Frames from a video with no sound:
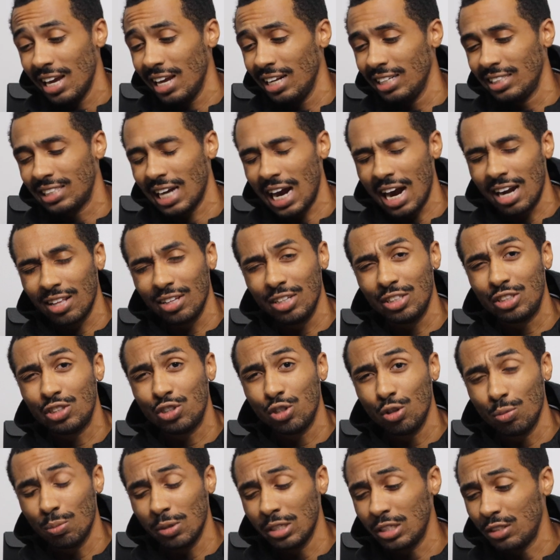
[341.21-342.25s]
Entirely
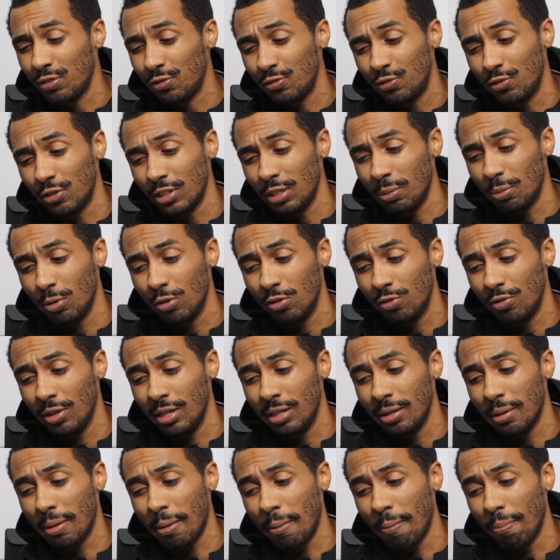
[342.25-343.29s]
too much foot
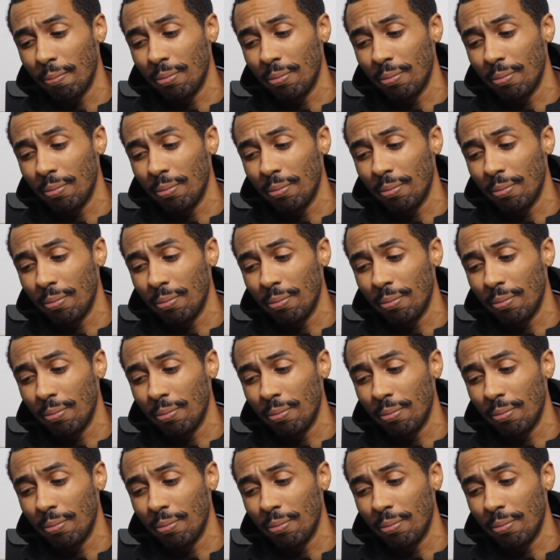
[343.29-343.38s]
movement,